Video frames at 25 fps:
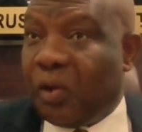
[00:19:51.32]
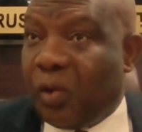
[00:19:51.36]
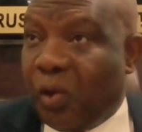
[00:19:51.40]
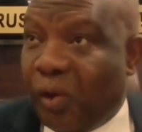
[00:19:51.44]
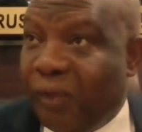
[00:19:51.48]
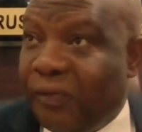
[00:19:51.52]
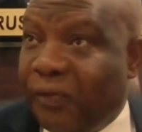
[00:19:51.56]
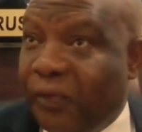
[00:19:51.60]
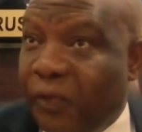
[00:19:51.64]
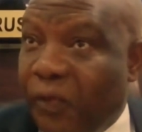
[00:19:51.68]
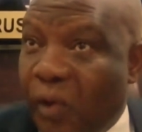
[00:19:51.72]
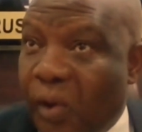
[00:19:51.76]

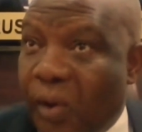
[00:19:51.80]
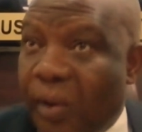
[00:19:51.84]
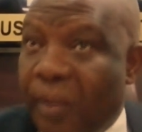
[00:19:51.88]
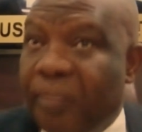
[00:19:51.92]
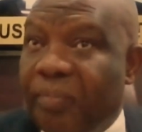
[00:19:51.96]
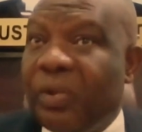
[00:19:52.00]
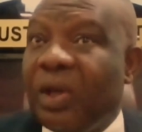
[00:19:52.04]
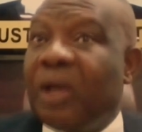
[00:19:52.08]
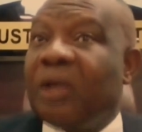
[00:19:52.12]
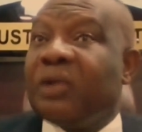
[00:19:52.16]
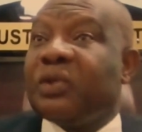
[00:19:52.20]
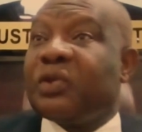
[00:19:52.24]
your
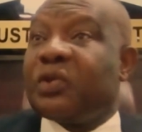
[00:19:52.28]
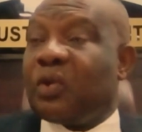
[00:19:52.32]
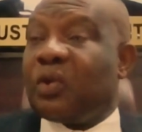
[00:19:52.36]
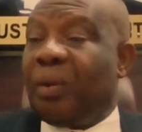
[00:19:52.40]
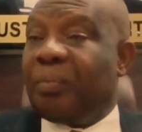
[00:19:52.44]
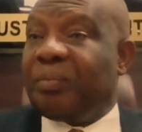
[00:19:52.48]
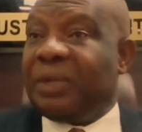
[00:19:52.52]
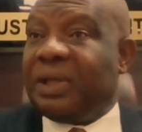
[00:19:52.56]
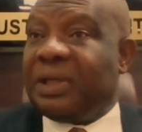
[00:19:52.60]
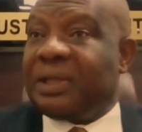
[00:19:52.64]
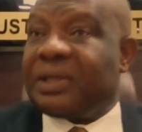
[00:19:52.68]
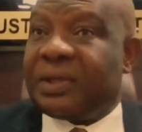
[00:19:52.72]
form,
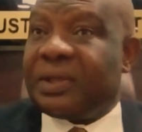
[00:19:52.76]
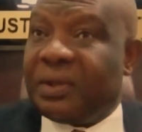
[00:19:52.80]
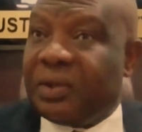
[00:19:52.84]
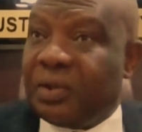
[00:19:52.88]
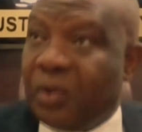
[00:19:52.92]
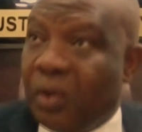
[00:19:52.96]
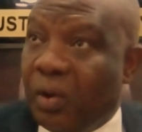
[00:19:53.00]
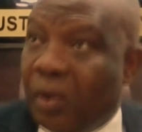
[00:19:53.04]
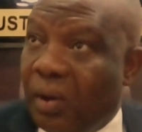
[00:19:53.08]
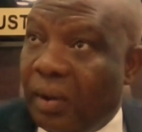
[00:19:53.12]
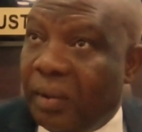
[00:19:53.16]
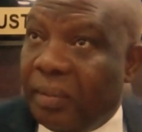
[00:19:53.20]
submit
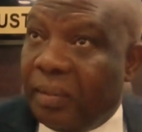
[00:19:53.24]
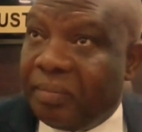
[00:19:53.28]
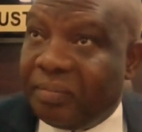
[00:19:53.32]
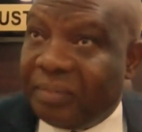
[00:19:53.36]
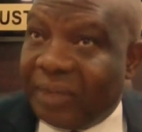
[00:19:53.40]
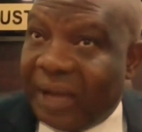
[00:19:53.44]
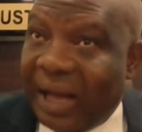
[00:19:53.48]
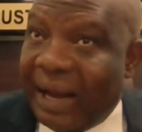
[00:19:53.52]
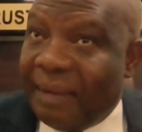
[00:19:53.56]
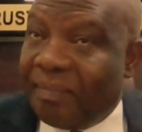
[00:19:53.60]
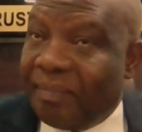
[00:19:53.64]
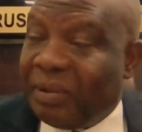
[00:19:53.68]
your
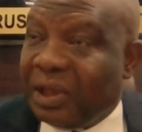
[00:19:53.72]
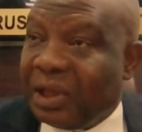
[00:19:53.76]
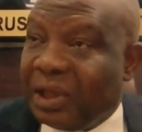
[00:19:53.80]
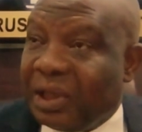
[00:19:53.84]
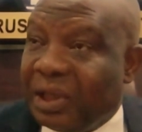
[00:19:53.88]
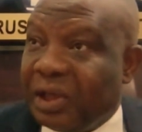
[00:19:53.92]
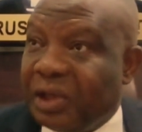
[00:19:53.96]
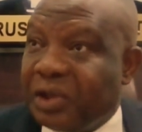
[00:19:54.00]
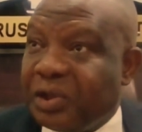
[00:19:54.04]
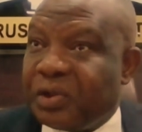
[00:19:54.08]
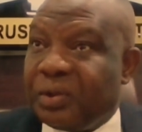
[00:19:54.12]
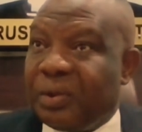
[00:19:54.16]

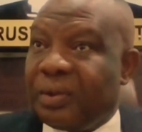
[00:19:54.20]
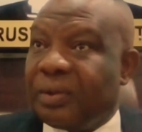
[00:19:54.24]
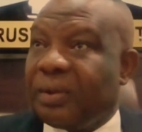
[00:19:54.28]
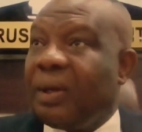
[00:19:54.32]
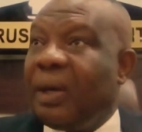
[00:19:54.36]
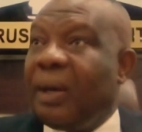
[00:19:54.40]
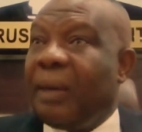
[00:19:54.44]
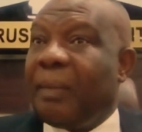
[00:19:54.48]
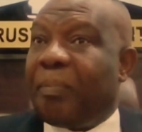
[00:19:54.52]
application,